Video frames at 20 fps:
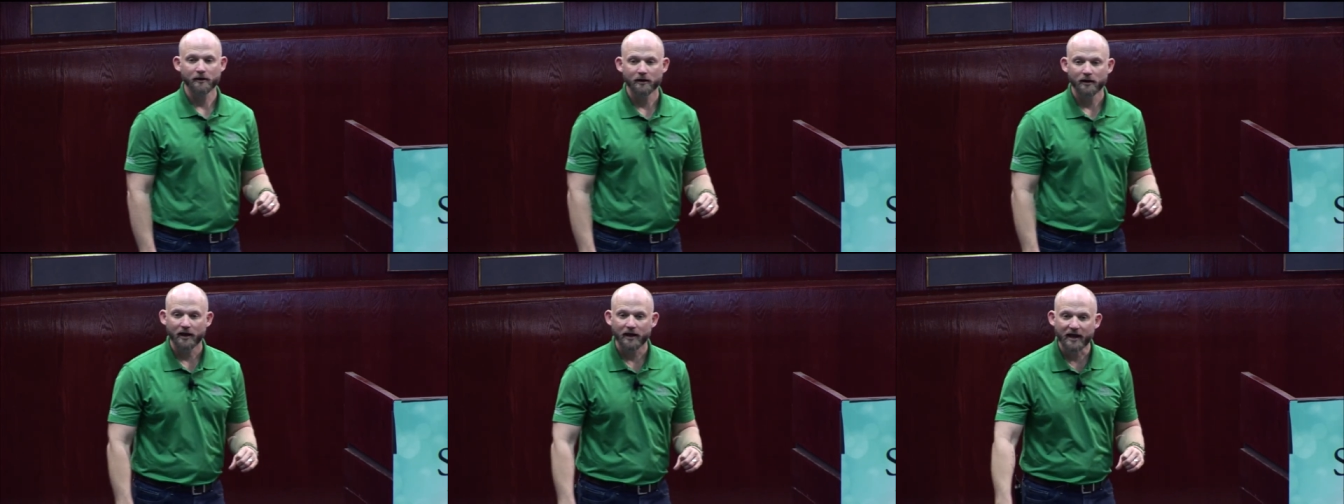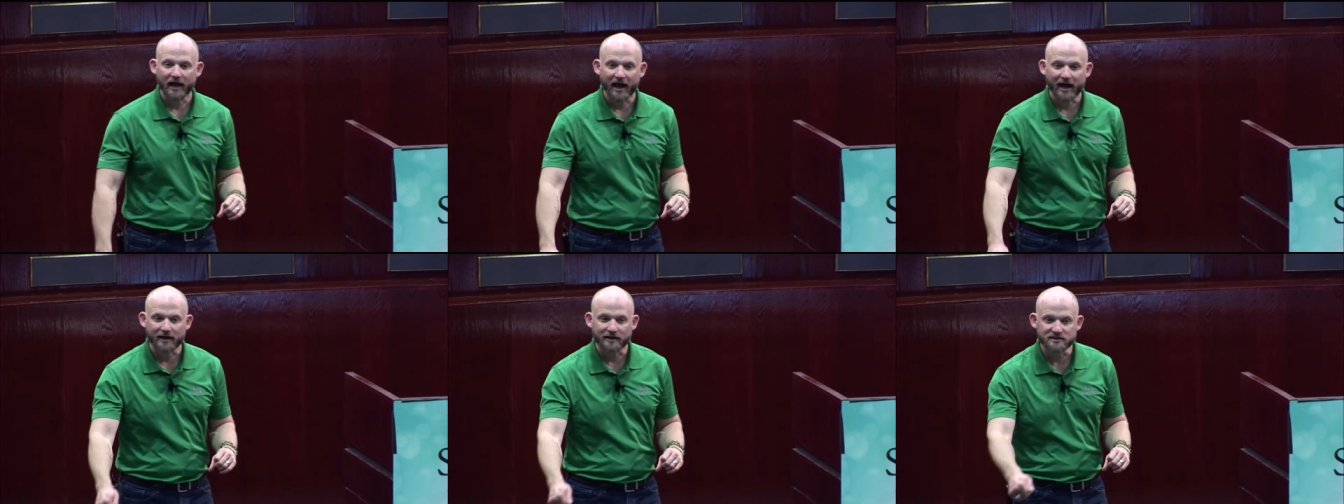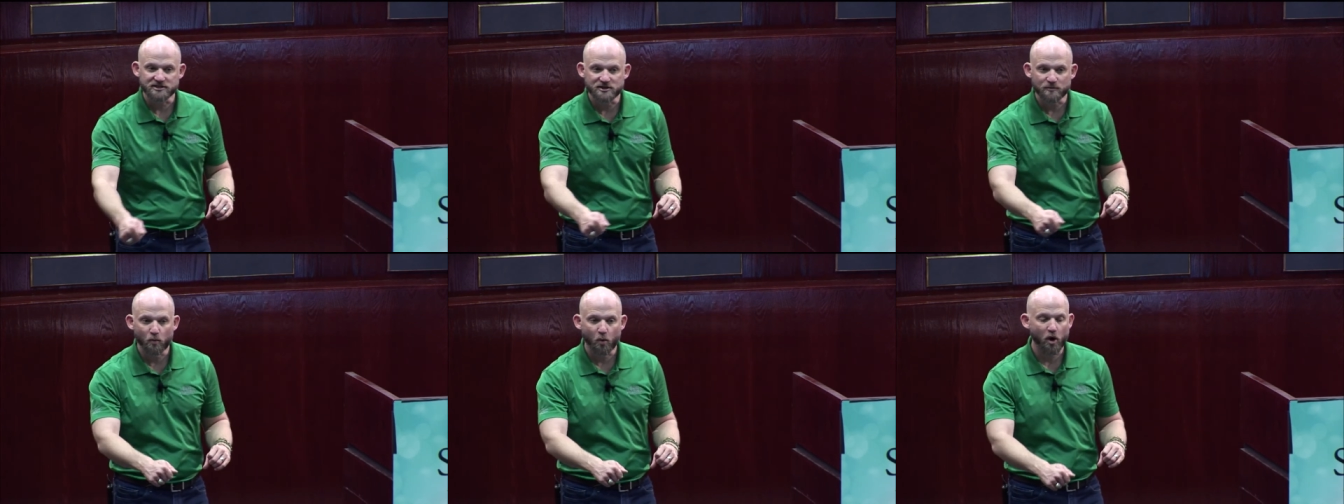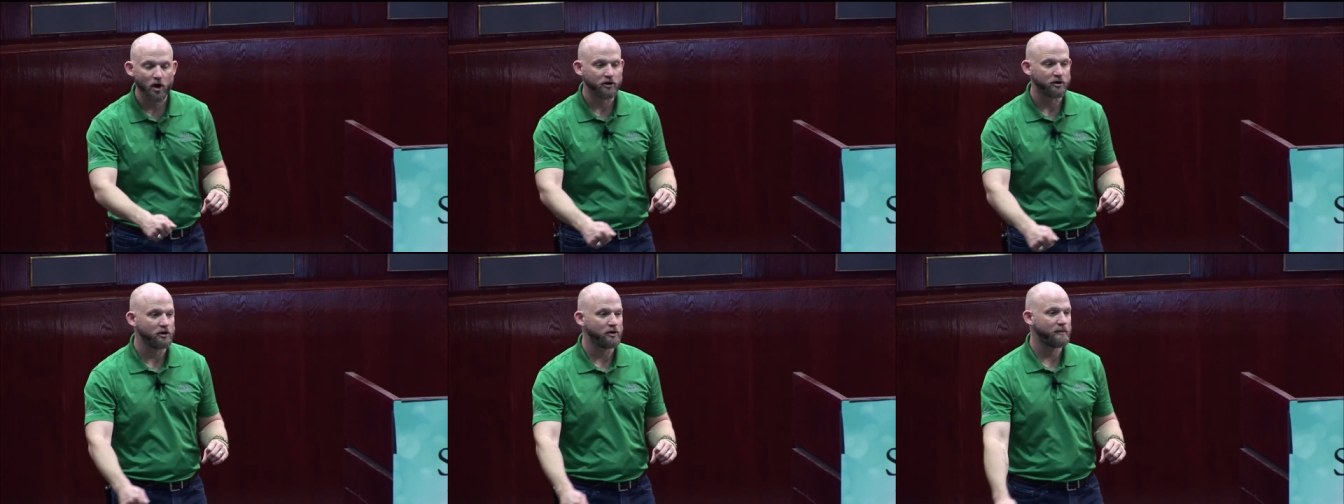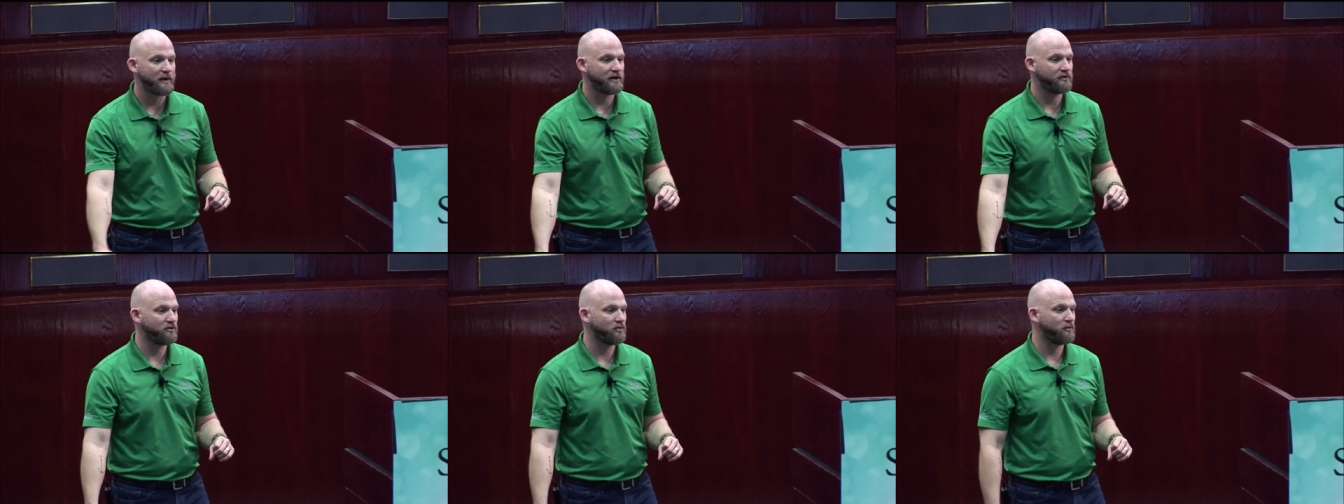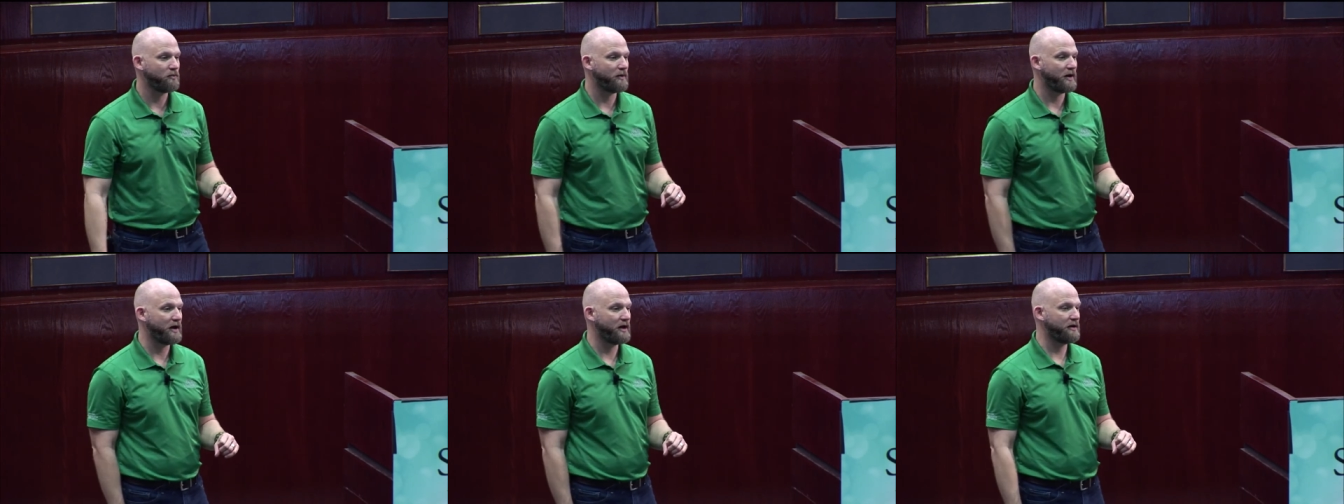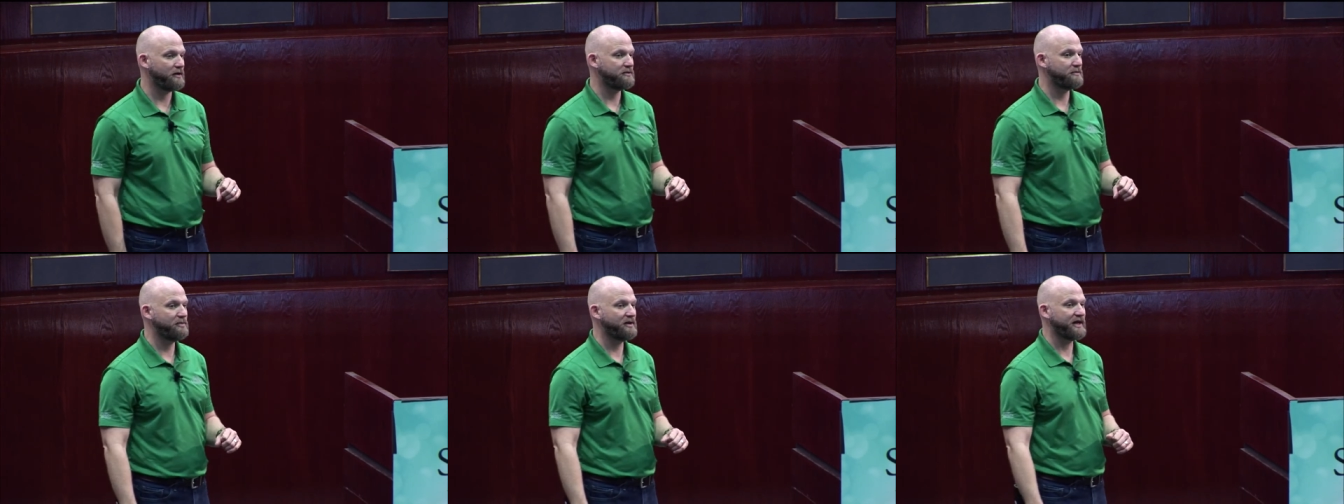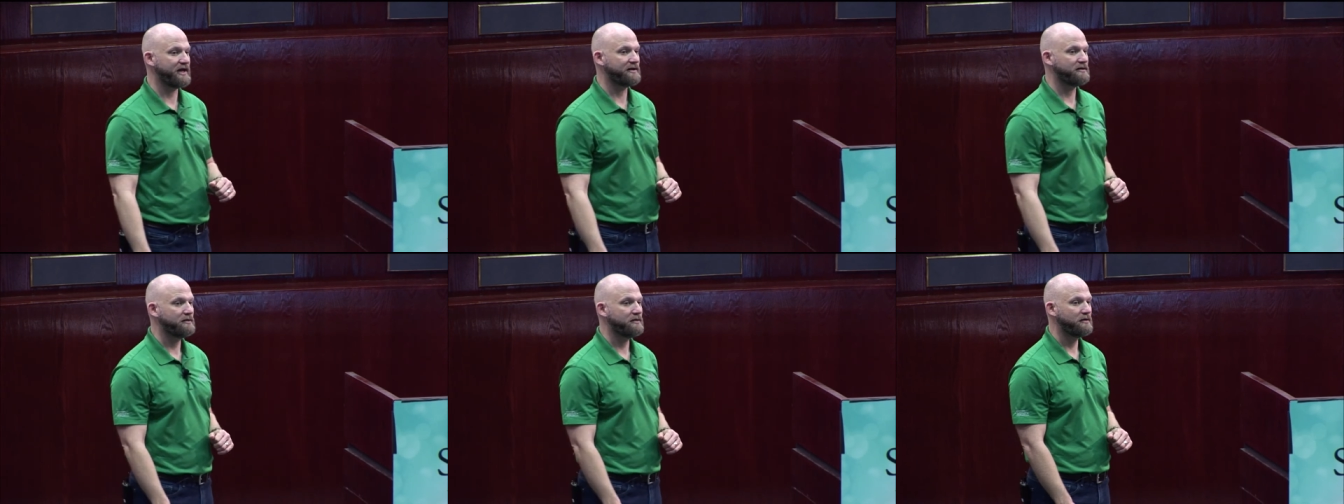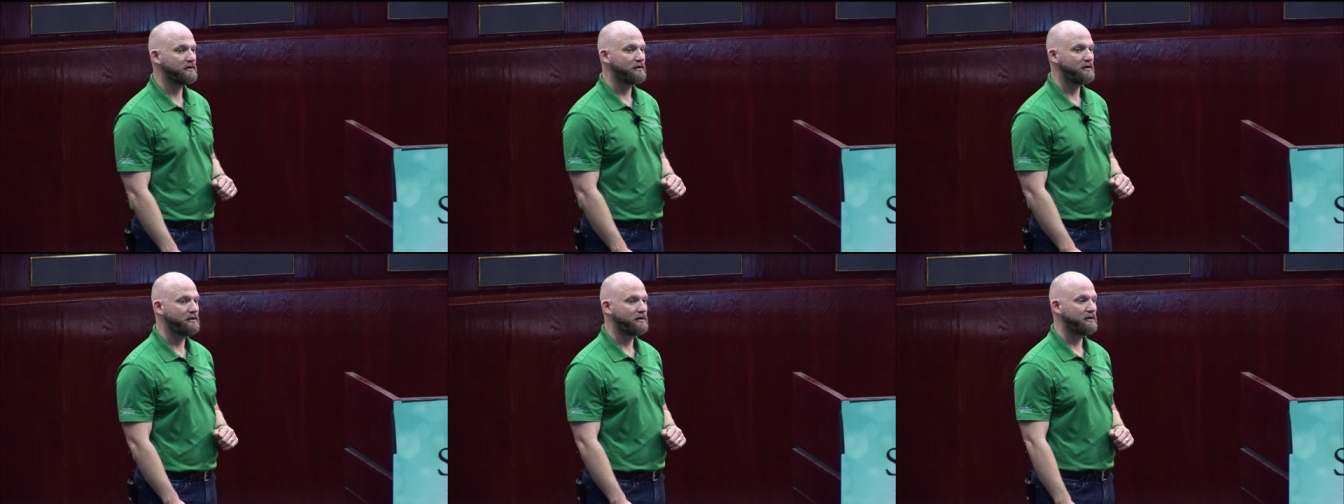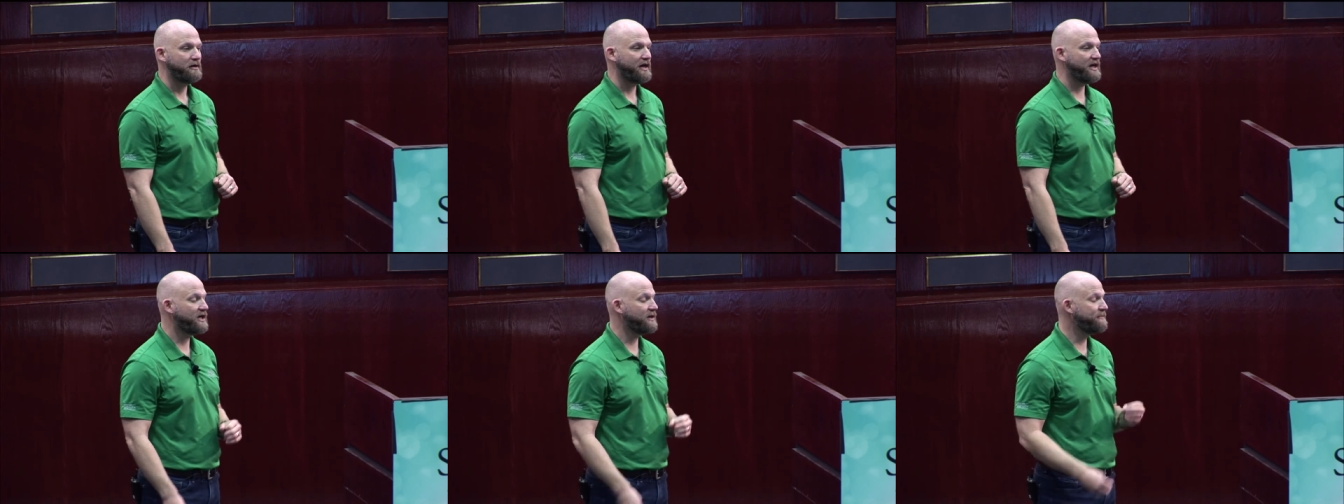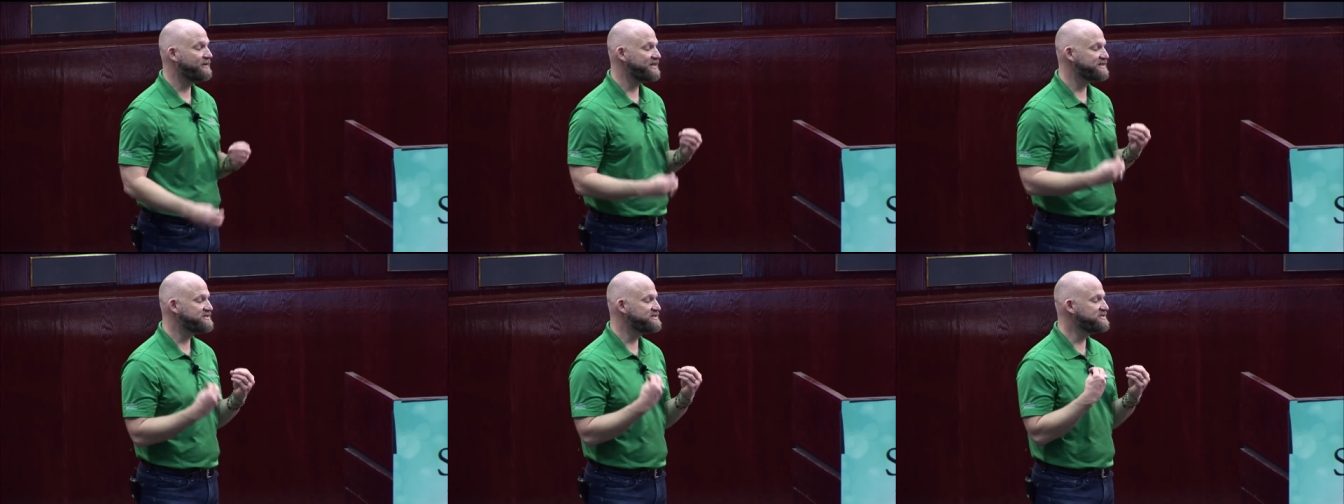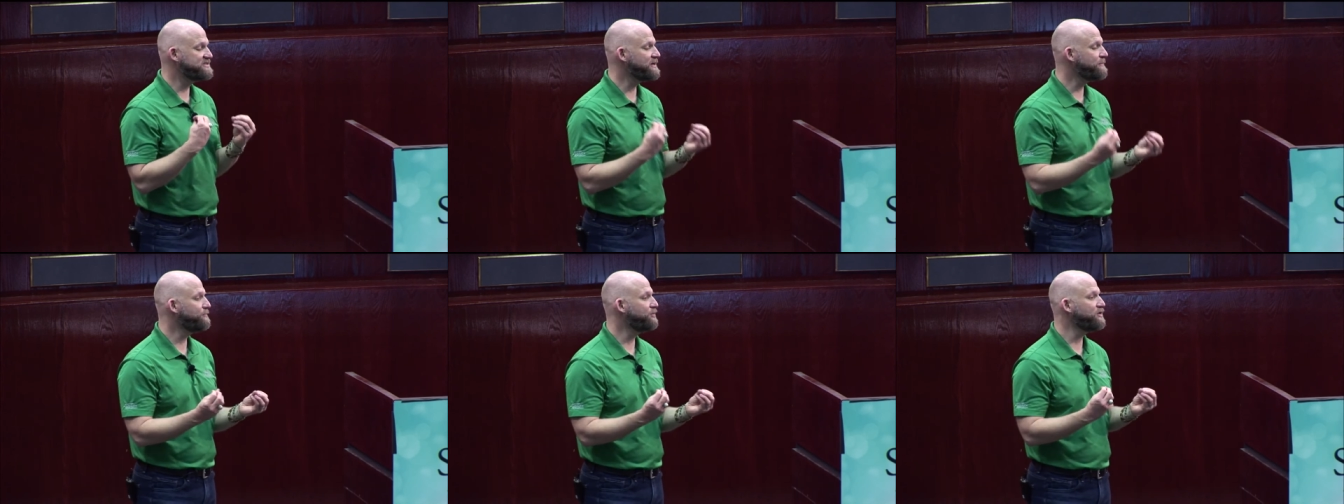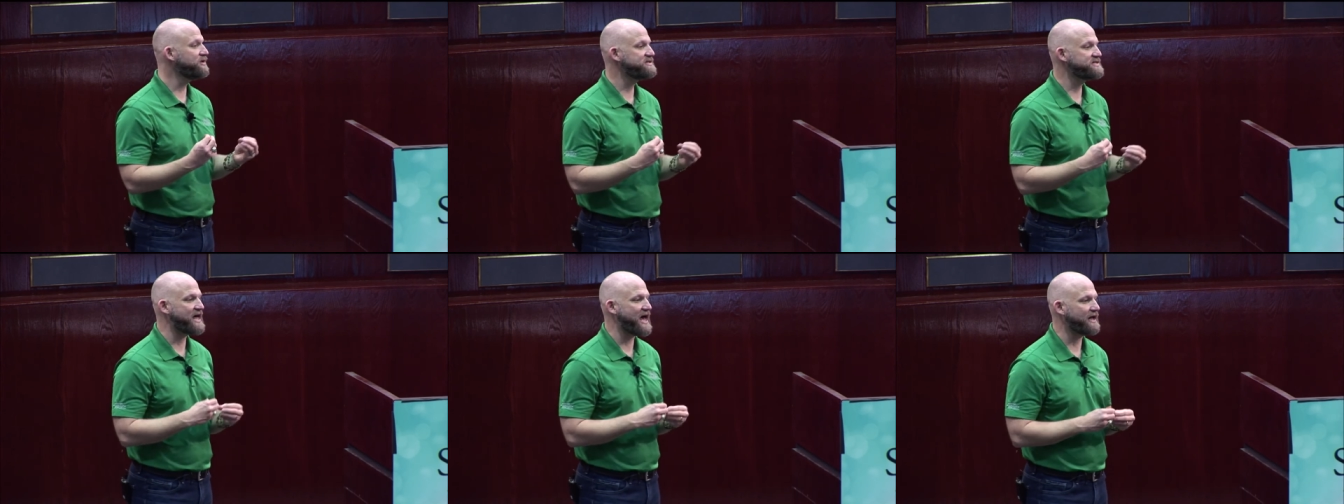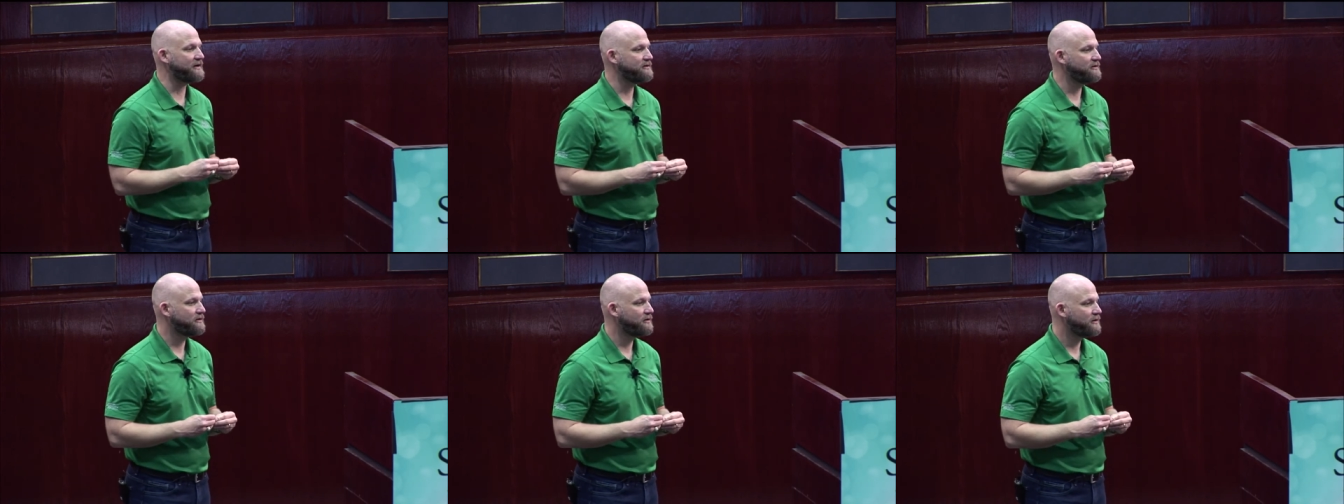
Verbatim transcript: and adding some water around the, uh, the plant. It could be as simple as that.